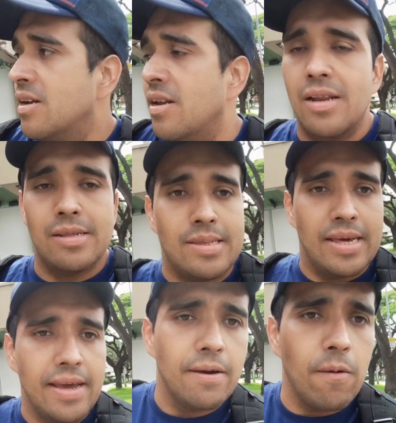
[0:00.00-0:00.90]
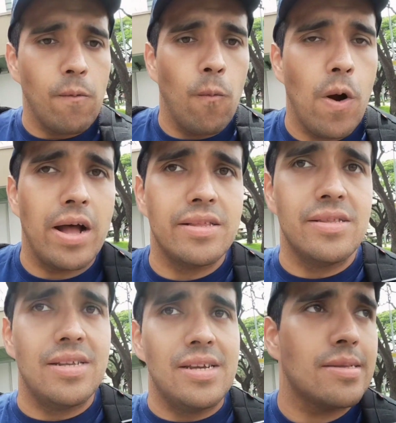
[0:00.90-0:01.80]
let's see what
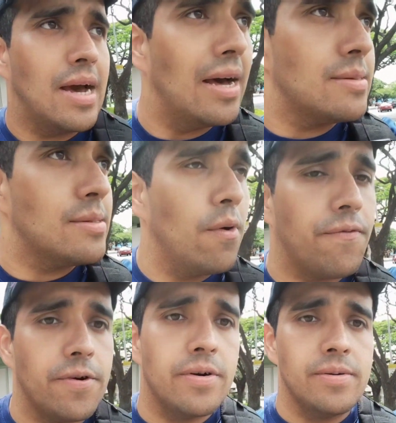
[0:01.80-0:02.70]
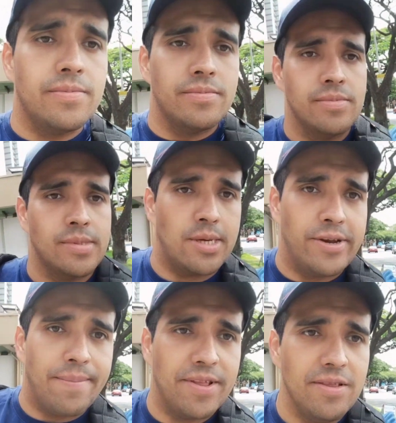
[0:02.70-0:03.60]
this has to offer. See you in a bit.